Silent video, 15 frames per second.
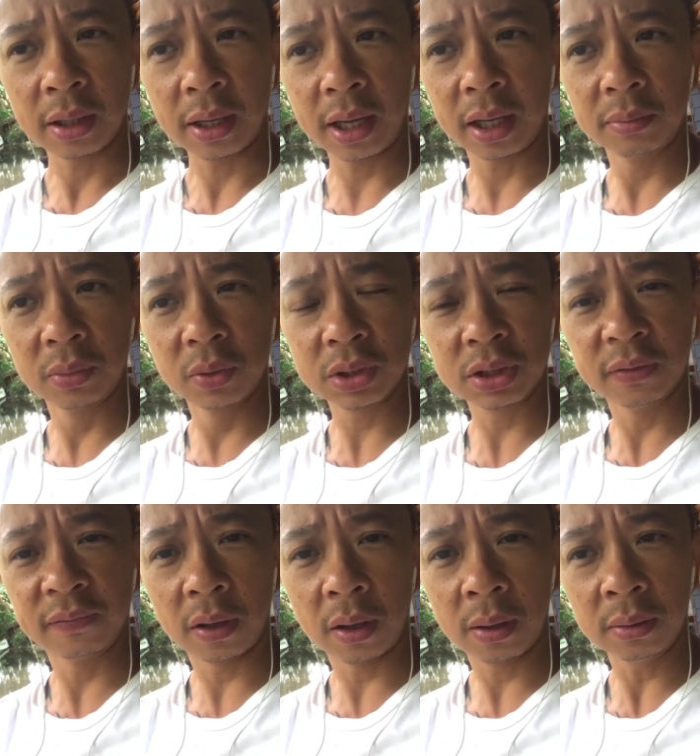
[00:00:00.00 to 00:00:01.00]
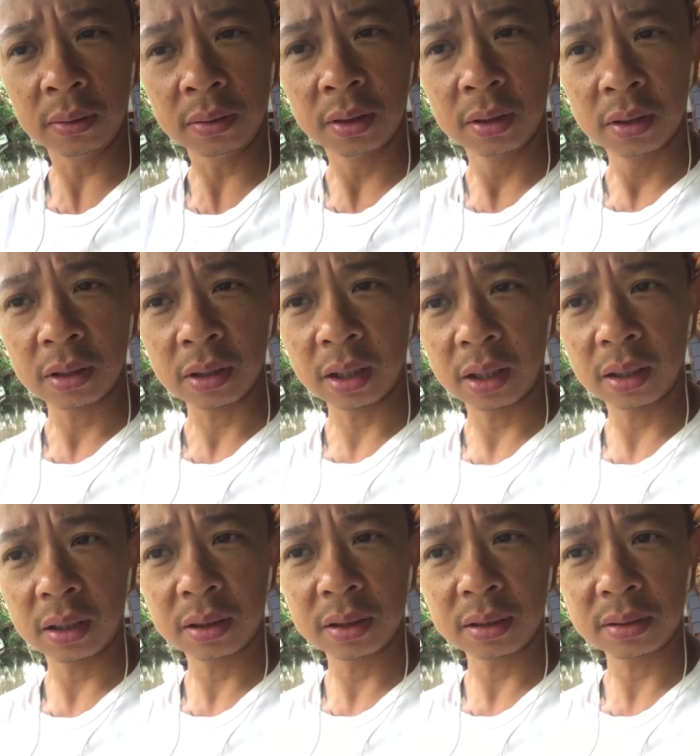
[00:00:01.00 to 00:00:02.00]
And most of all,
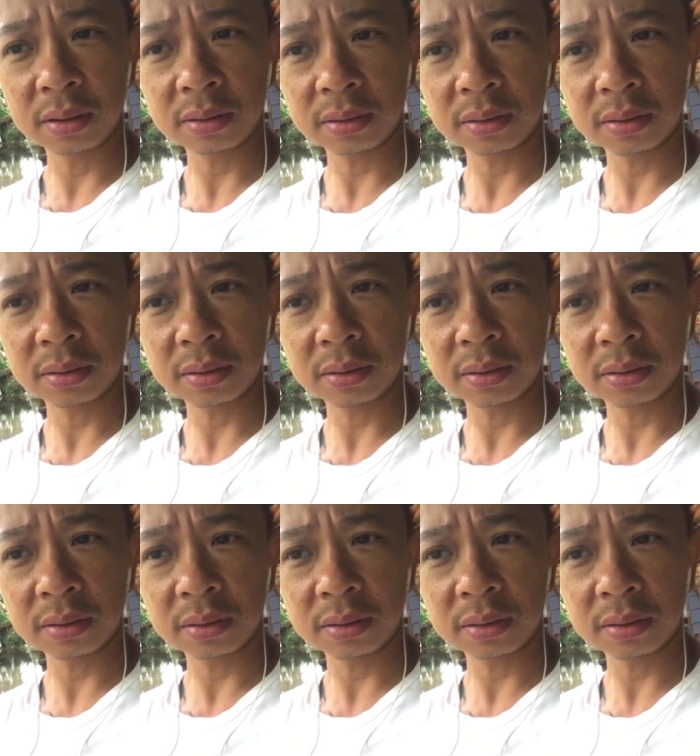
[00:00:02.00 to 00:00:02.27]
uh,